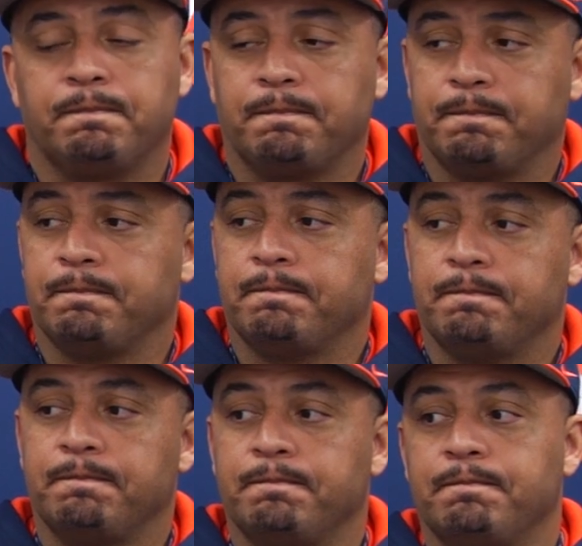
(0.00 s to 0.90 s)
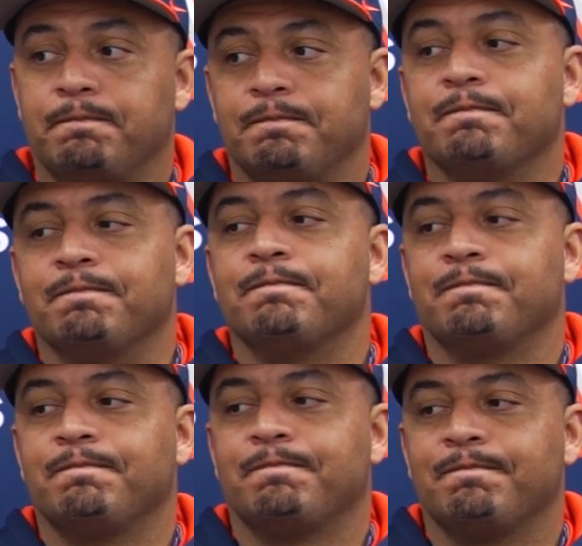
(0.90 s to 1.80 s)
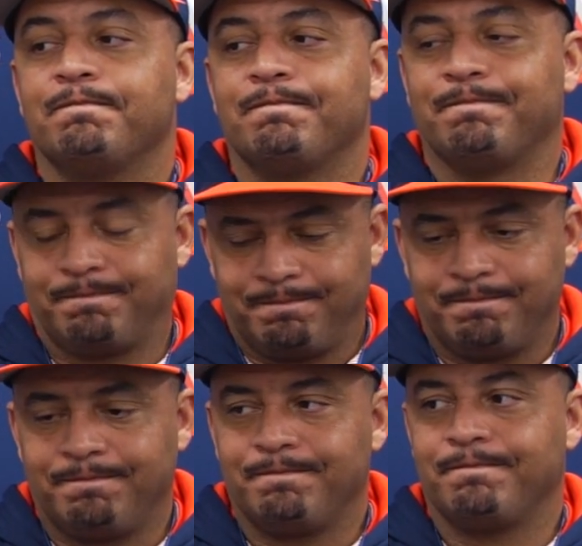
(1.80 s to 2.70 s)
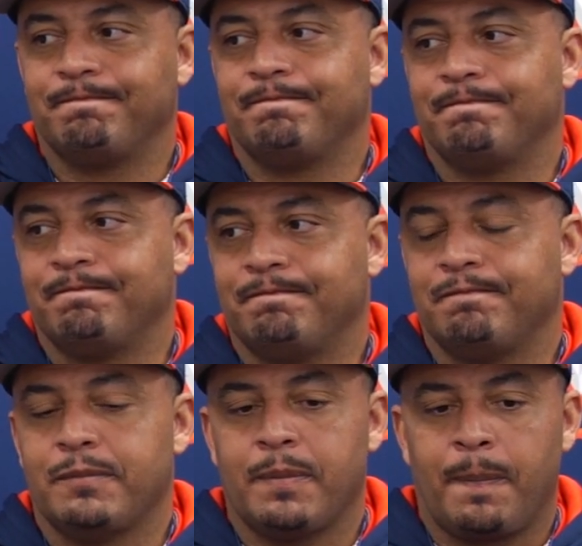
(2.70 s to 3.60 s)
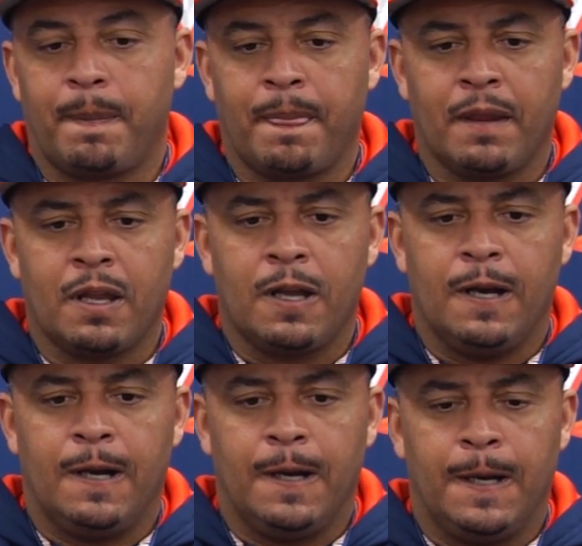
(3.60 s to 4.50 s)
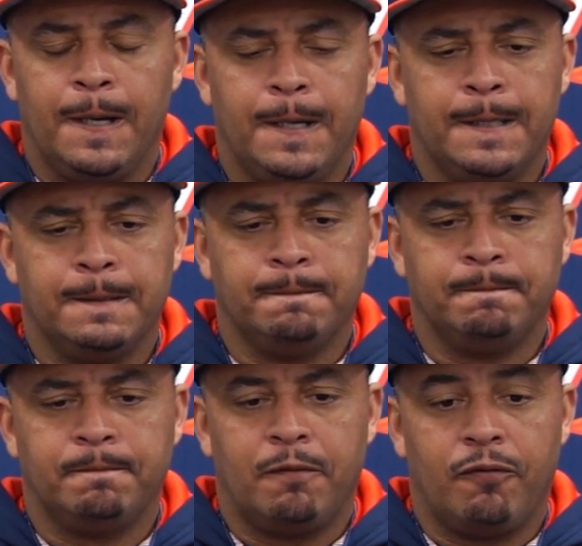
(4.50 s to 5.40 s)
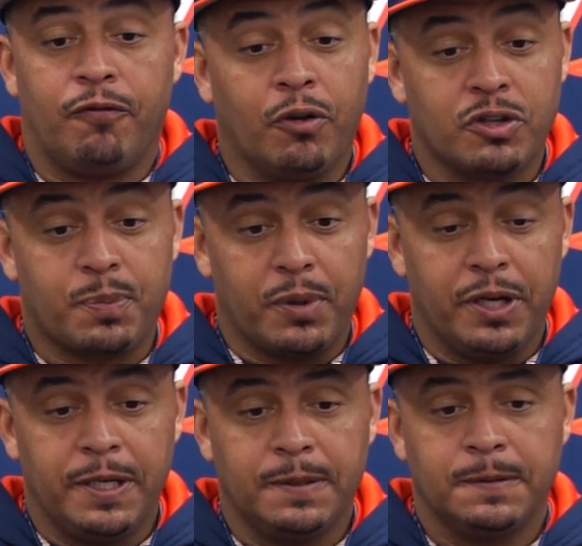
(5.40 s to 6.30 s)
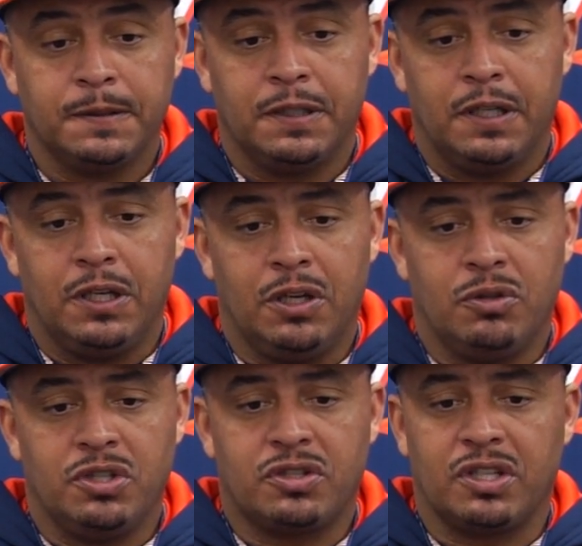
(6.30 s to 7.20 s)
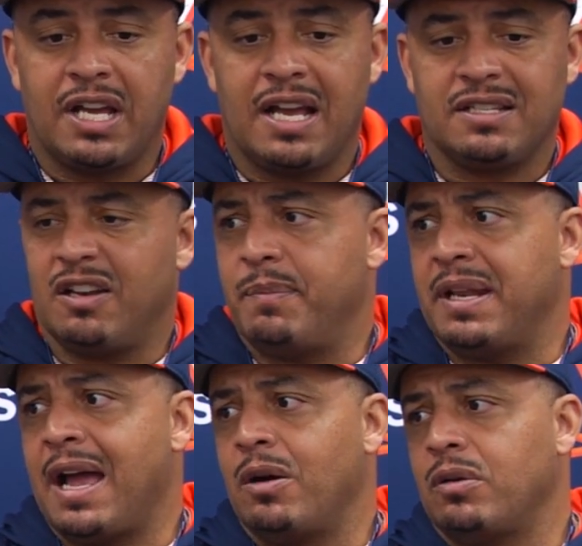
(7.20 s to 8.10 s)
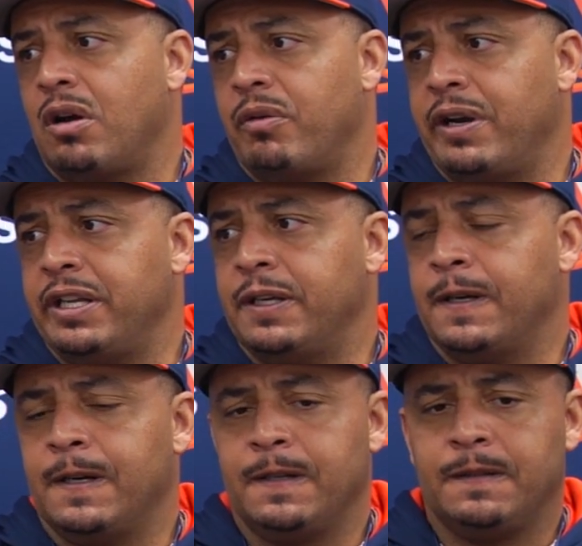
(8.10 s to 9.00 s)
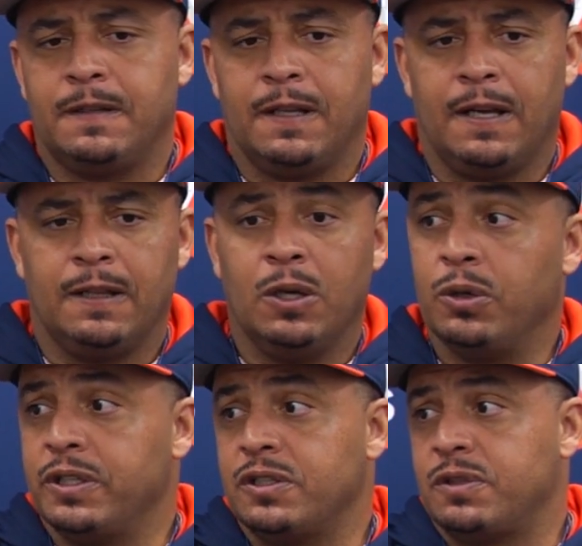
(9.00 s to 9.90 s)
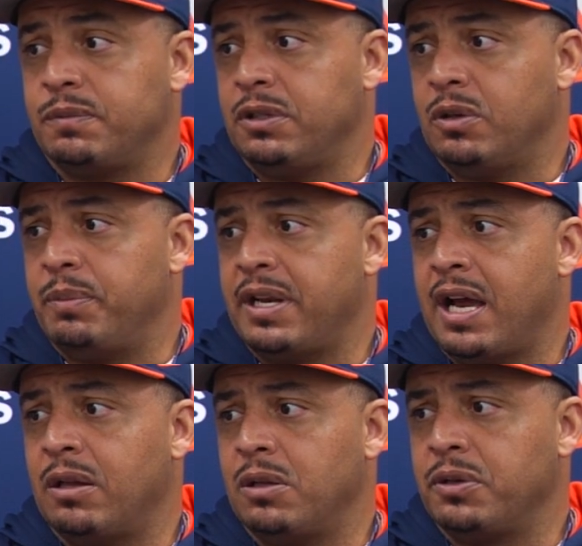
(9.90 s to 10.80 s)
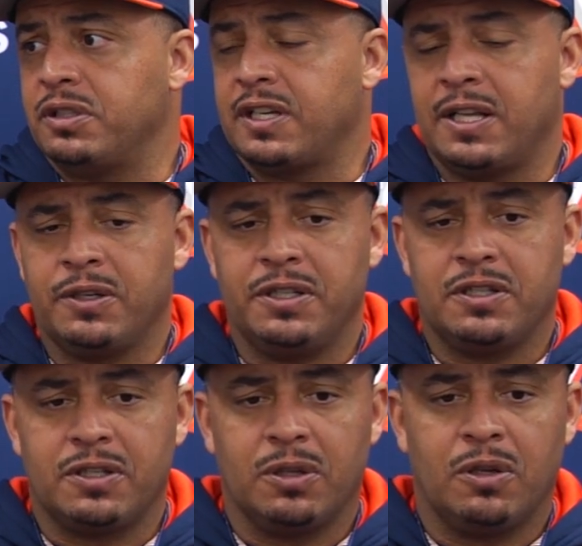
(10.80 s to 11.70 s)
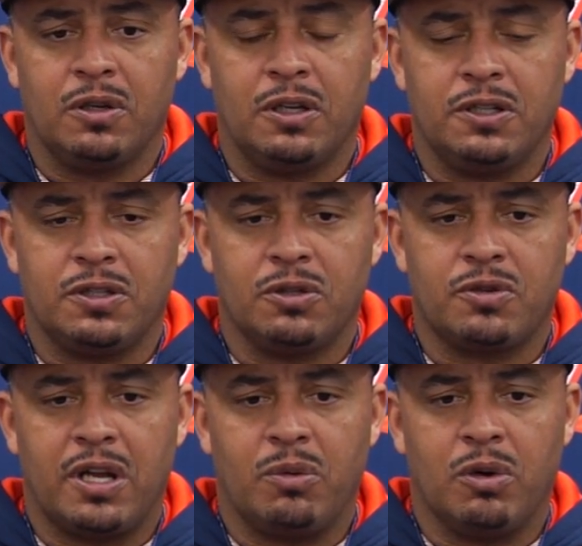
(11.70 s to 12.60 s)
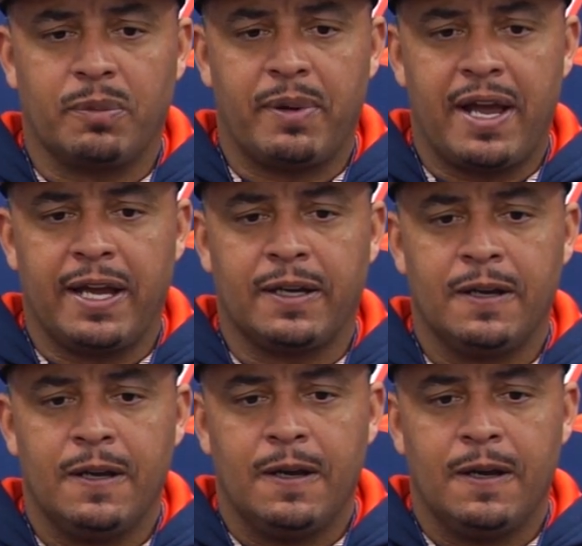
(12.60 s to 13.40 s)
You mentioned Ronnie, the guy who was injured. Anyone else that's sidelined for spring? For spring, you know, just the guys that have been out already. Logan's, you know, been out. Logan Taylor, he's still on. He's still trying to work back.